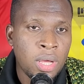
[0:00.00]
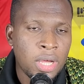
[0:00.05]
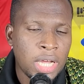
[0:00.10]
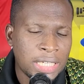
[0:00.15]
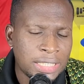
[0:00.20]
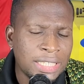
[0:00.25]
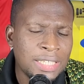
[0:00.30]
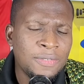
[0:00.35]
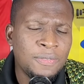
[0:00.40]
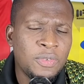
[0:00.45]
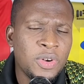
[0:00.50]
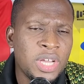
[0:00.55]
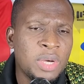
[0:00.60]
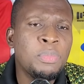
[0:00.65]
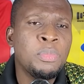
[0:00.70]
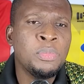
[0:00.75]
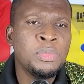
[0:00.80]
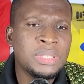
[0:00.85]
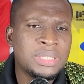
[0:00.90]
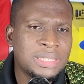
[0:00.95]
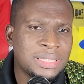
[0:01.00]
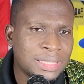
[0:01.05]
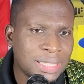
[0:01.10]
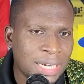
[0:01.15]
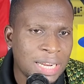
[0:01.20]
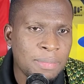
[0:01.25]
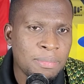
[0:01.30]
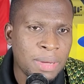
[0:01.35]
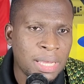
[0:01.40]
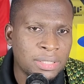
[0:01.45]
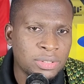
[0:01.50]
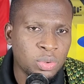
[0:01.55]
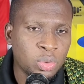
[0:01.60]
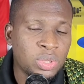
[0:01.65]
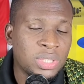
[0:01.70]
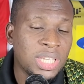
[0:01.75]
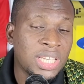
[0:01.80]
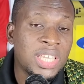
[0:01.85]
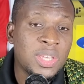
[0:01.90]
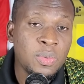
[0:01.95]
I think for almost 3 months
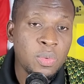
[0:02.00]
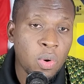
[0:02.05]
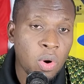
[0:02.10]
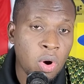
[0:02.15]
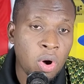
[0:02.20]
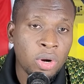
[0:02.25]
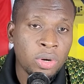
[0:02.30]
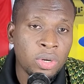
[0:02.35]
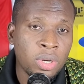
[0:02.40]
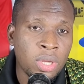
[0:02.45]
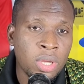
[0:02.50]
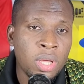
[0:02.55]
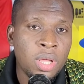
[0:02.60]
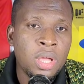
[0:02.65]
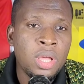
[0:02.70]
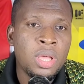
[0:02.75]
will take you on.